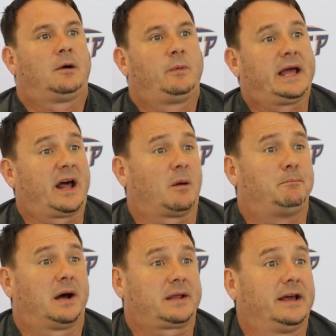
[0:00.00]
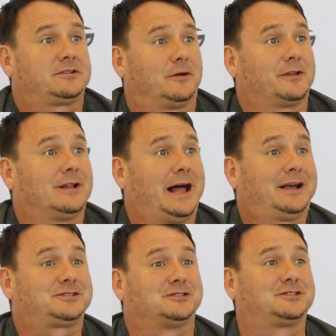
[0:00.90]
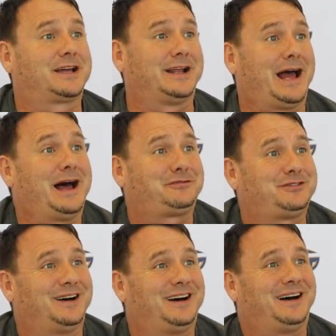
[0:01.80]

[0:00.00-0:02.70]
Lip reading: We got our butt kicked on the glass the second half.